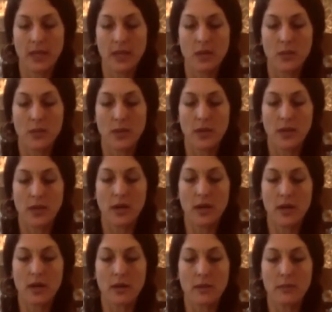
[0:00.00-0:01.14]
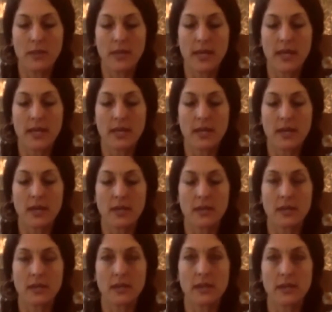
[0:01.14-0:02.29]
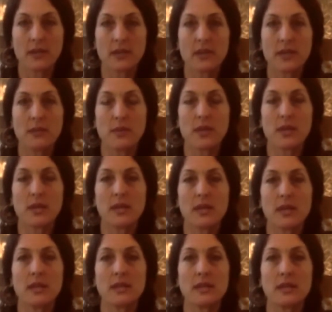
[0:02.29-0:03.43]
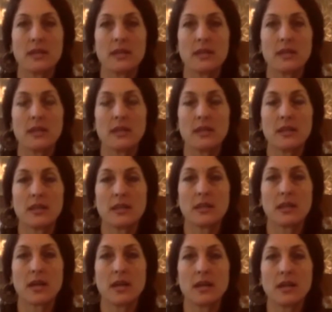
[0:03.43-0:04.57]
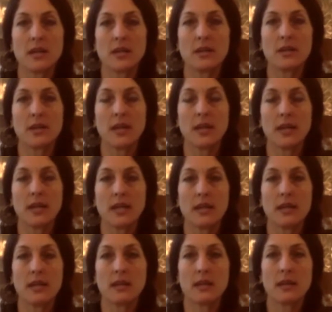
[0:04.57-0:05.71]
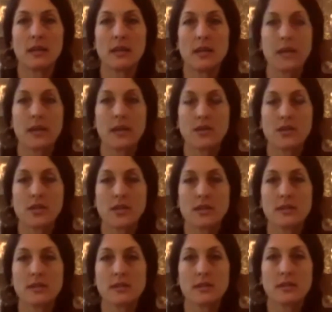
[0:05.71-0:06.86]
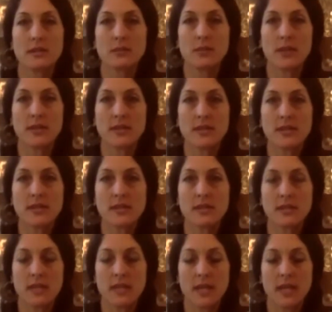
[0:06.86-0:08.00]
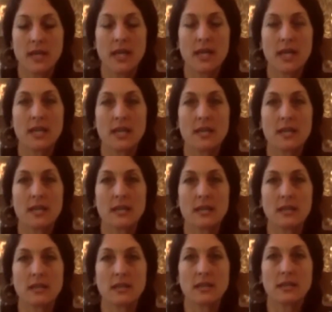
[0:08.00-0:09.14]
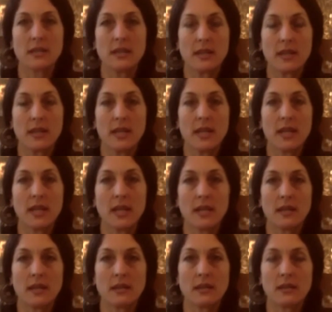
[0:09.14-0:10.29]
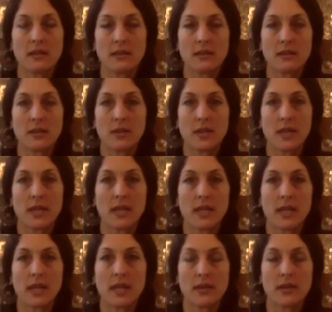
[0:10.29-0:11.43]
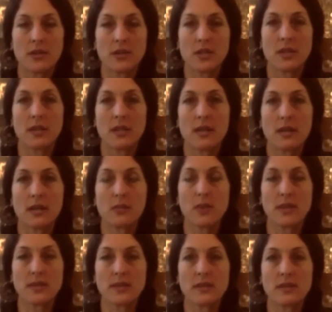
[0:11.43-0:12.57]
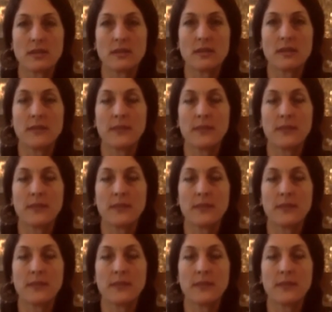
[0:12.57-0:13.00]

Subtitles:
We are planning on literally bringing in the Kali Yogini energies presence and the Dakini Yogini energy and presence.